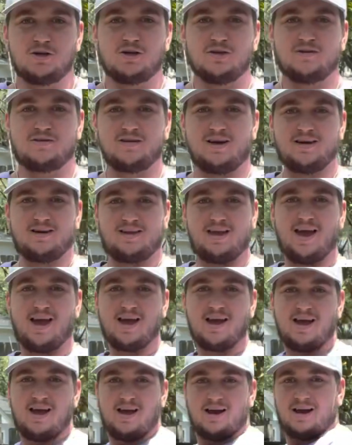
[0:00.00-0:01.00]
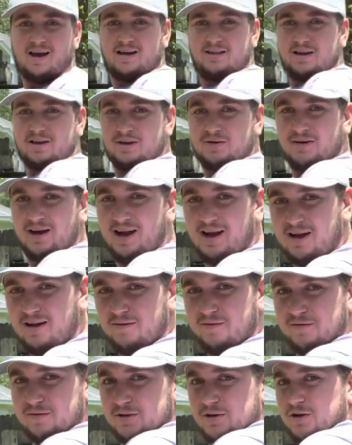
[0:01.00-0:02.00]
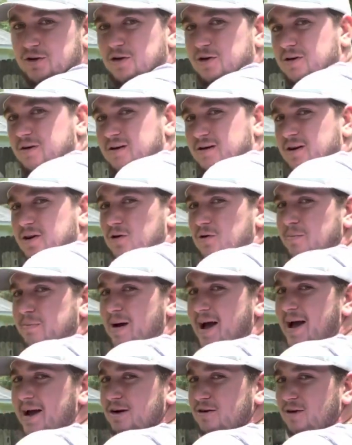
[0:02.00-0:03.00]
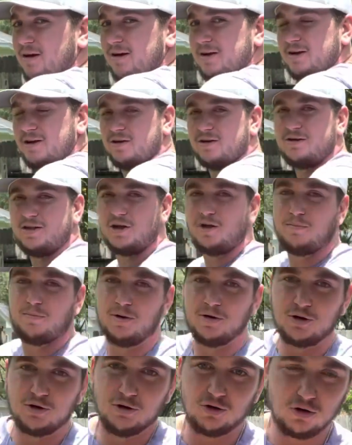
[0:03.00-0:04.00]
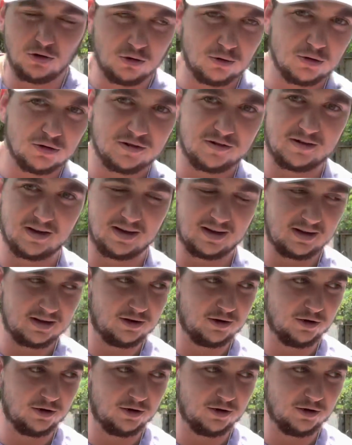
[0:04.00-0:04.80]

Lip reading: just like that. And then you have your little bag right here that you put your lures in,